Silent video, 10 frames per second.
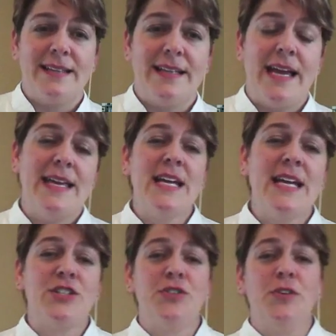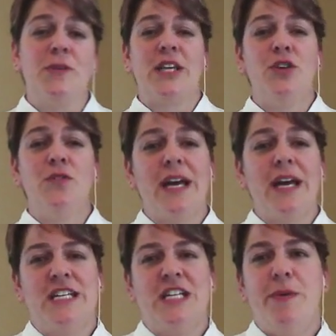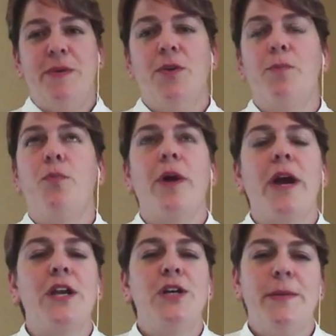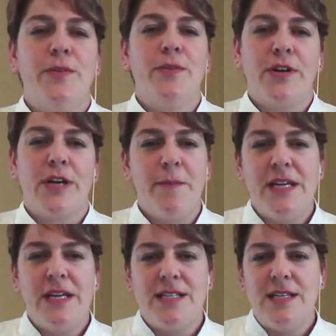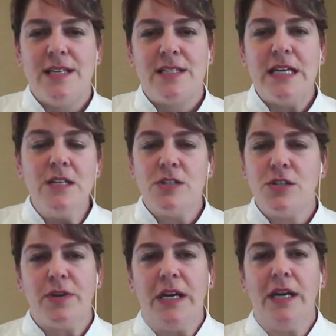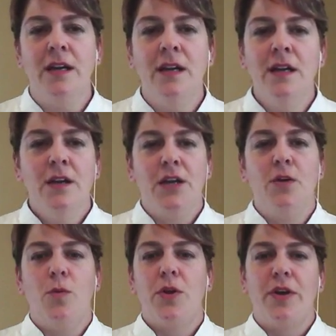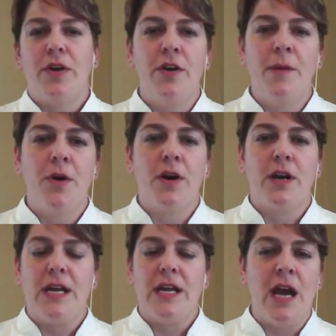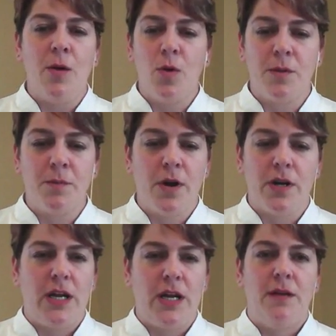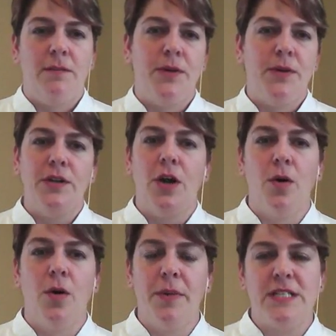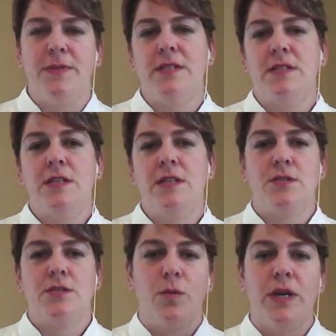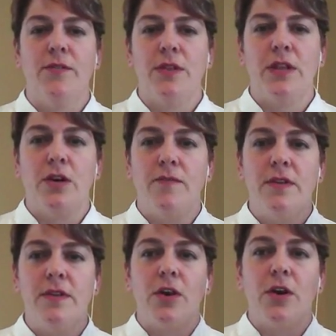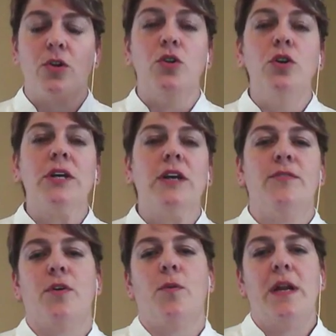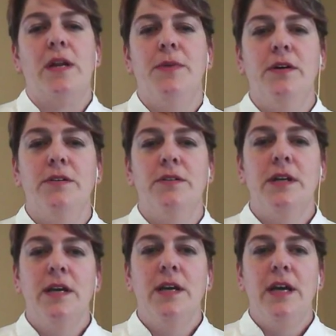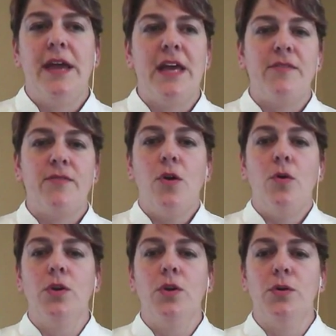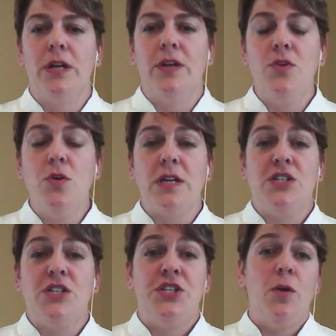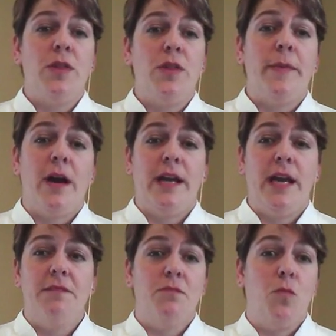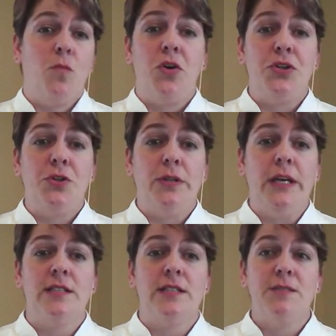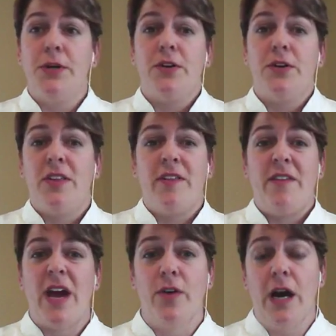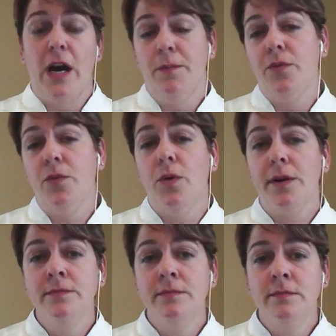And that's true. It's like you've got to teach people. There are brand new people that are coming into this industry, you know, whether internet marketing, network marketing, building a home-based business or whatever, that are looking for a way to build, and they have no clue. And if you can show them how to get 1 or 2 leads, that's better than they've ever gotten before.